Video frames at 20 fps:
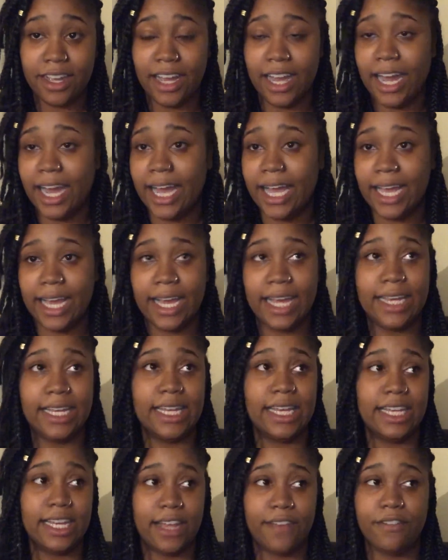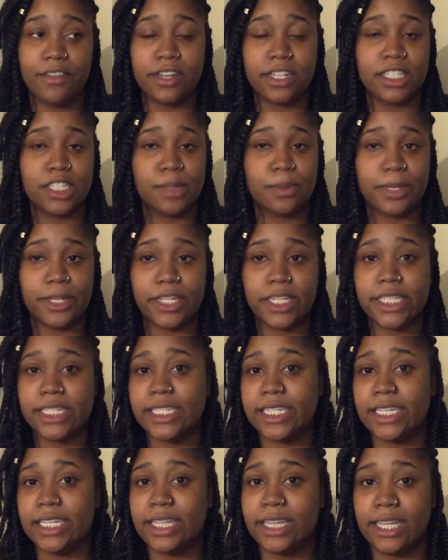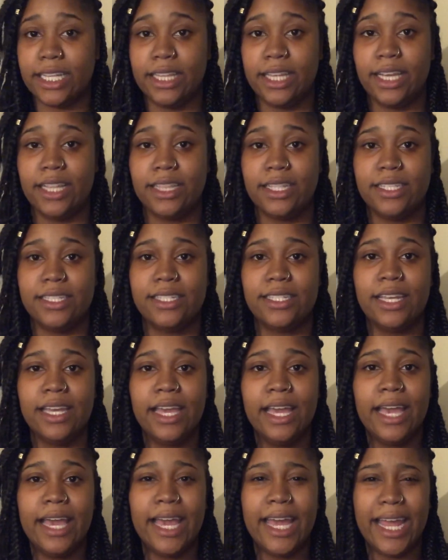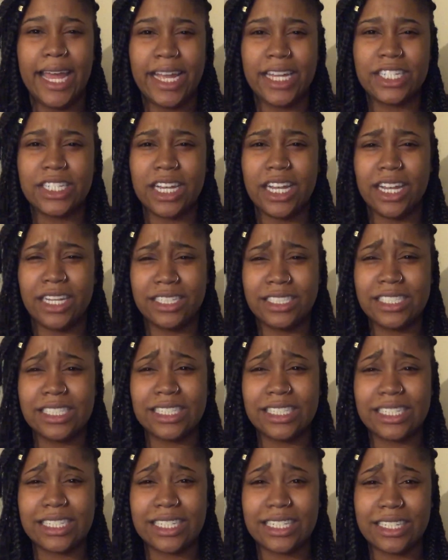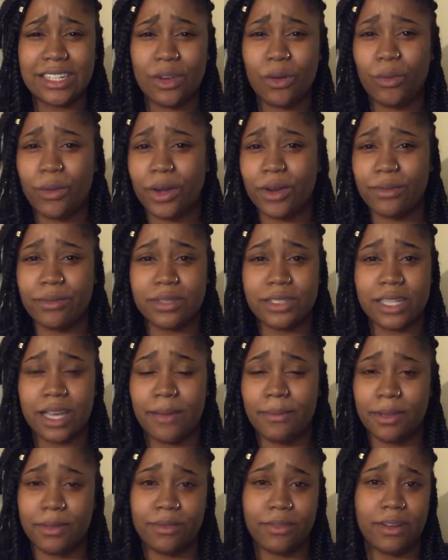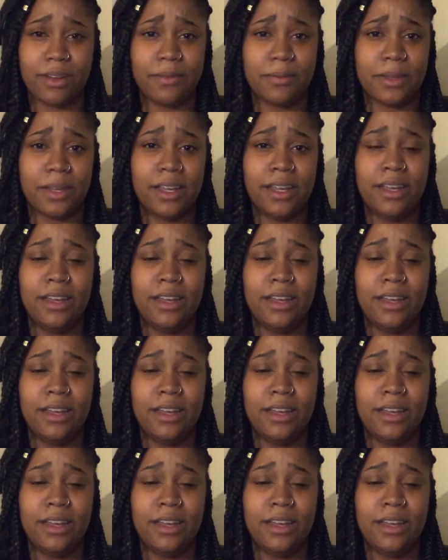I had never experienced anything like this, and actually honestly didn't know where it was coming from.